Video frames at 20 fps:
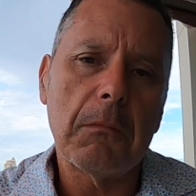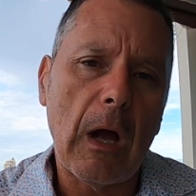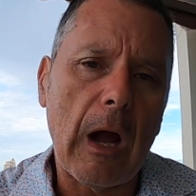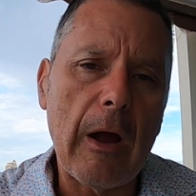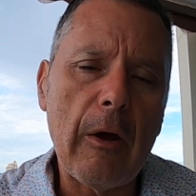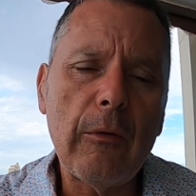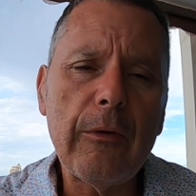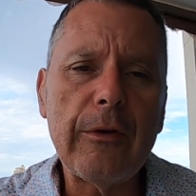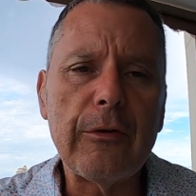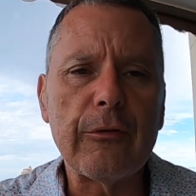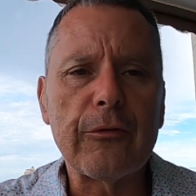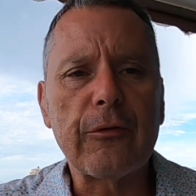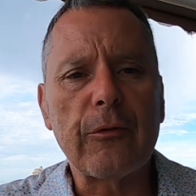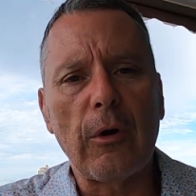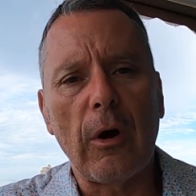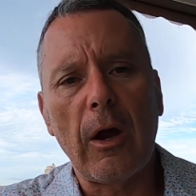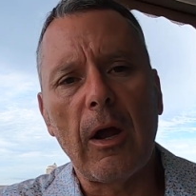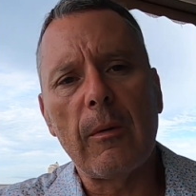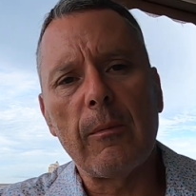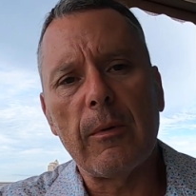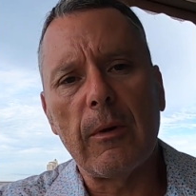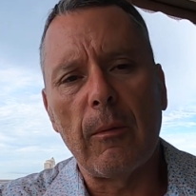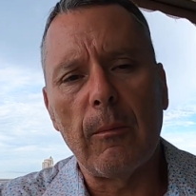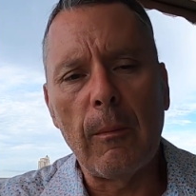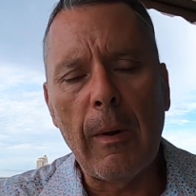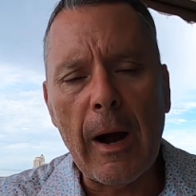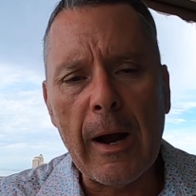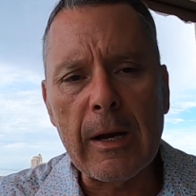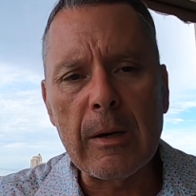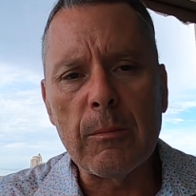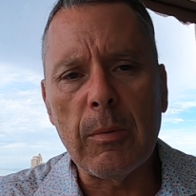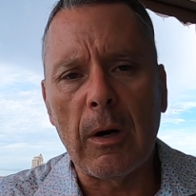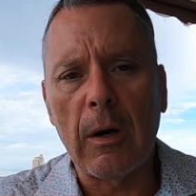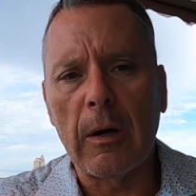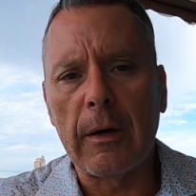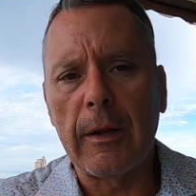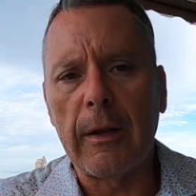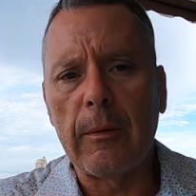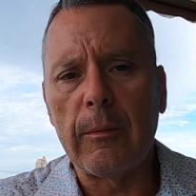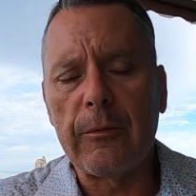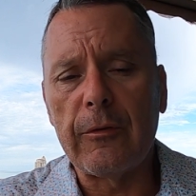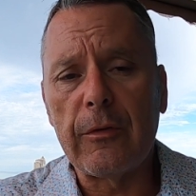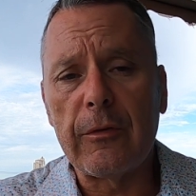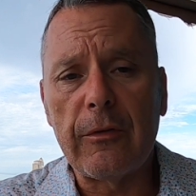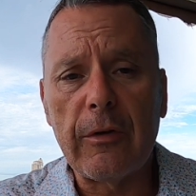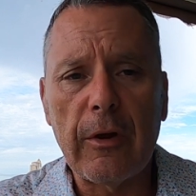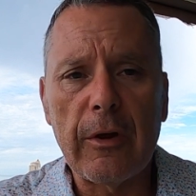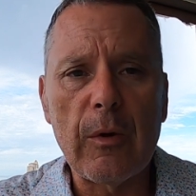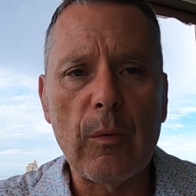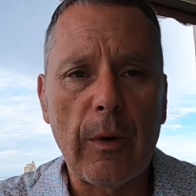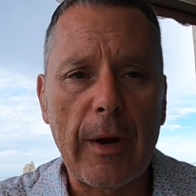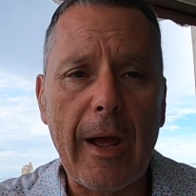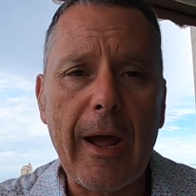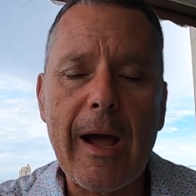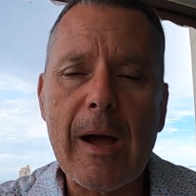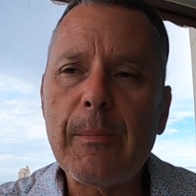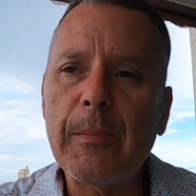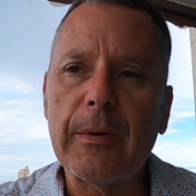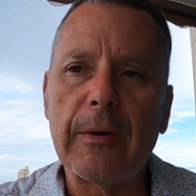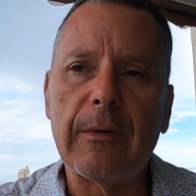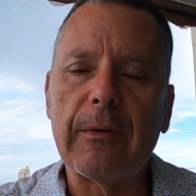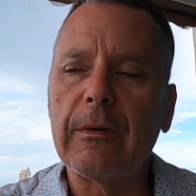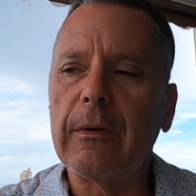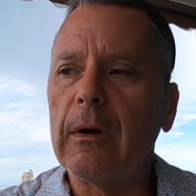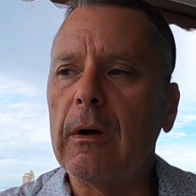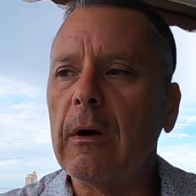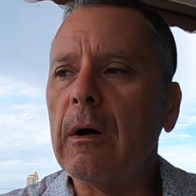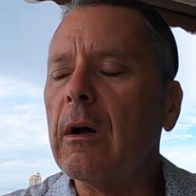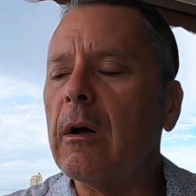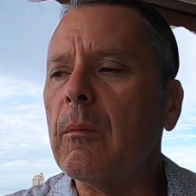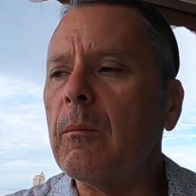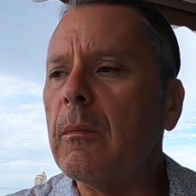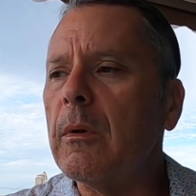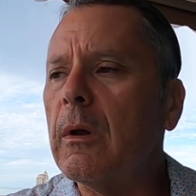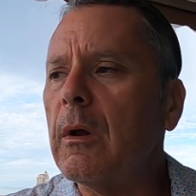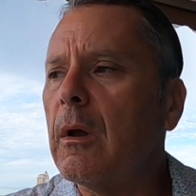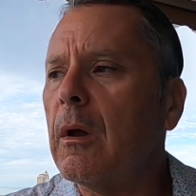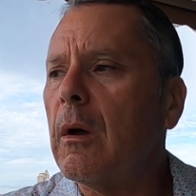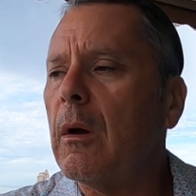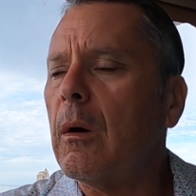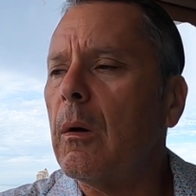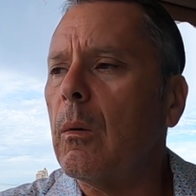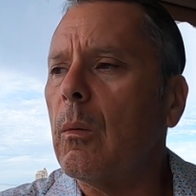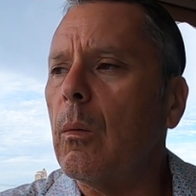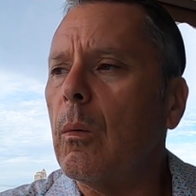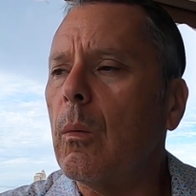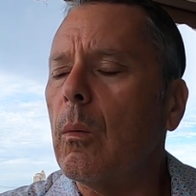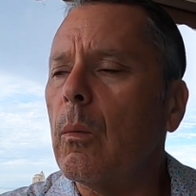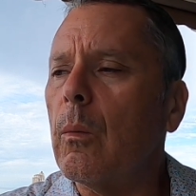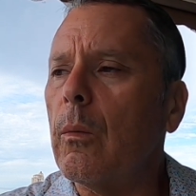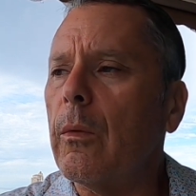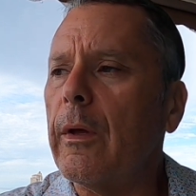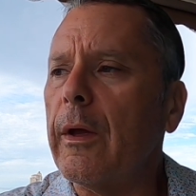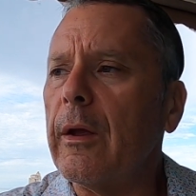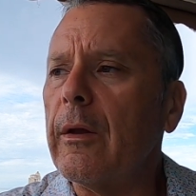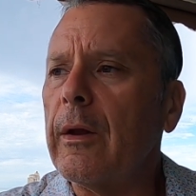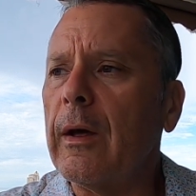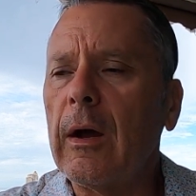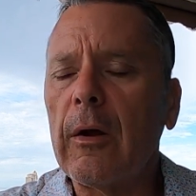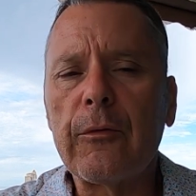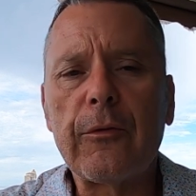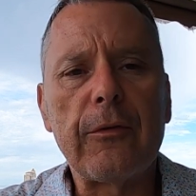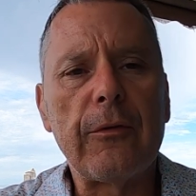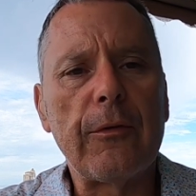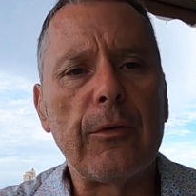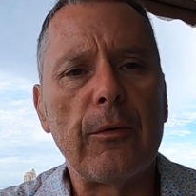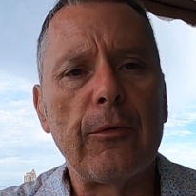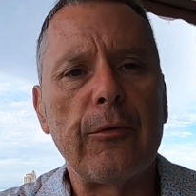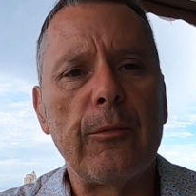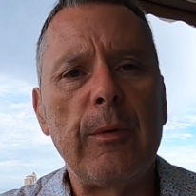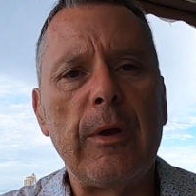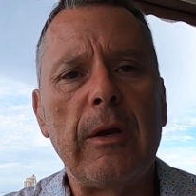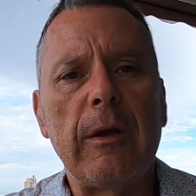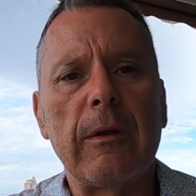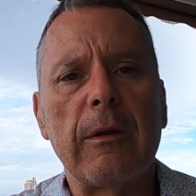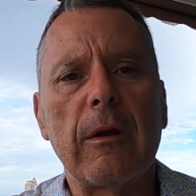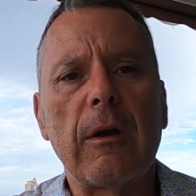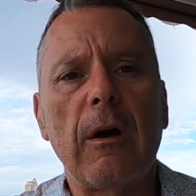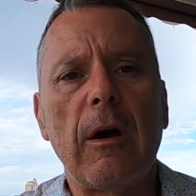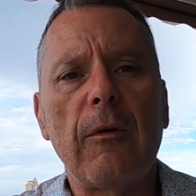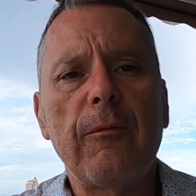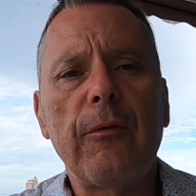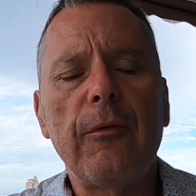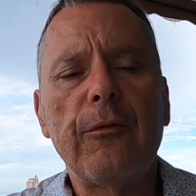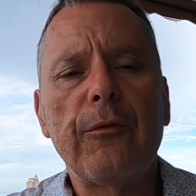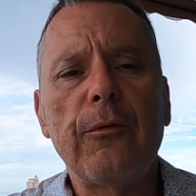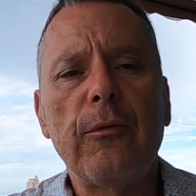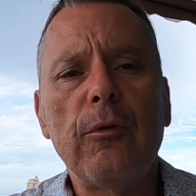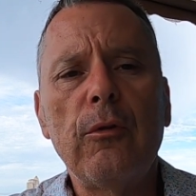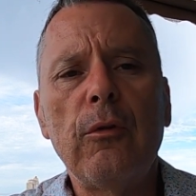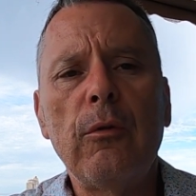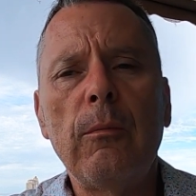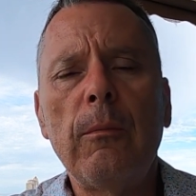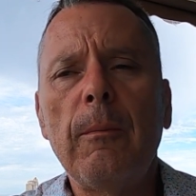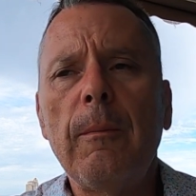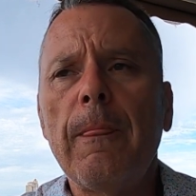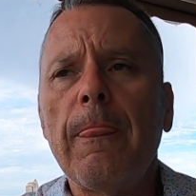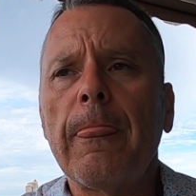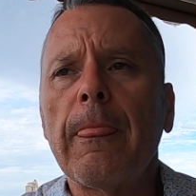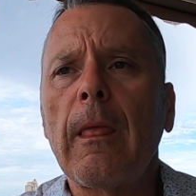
I only describe MindBody to tell you what happened. Um, they announced that there was a meeting in the conference room.